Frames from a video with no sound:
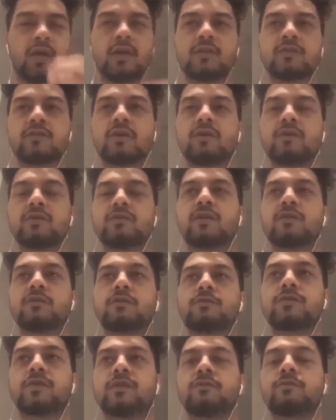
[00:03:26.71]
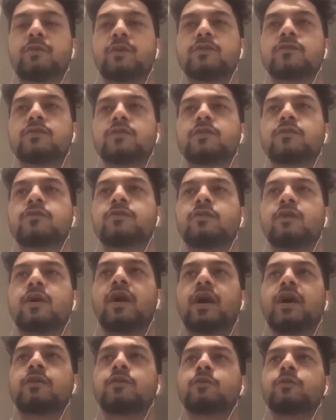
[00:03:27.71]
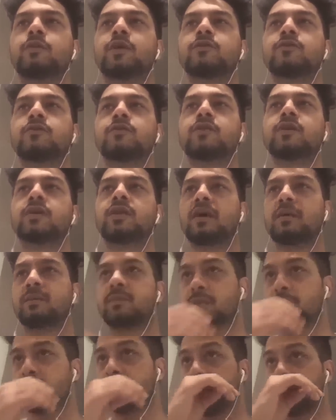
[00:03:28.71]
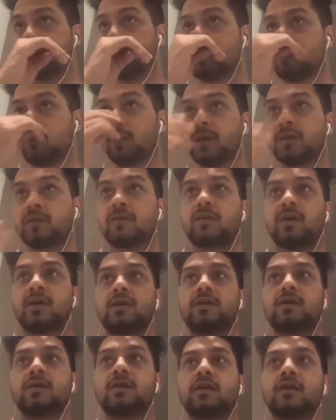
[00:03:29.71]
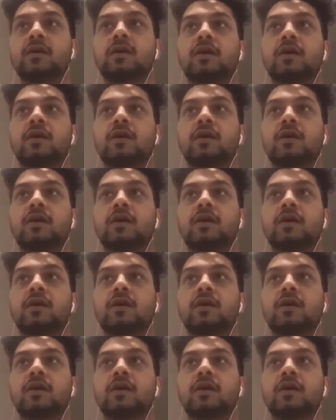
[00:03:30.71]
So I was self-sponsoring, so I had to make sure that I'm able to pay the rent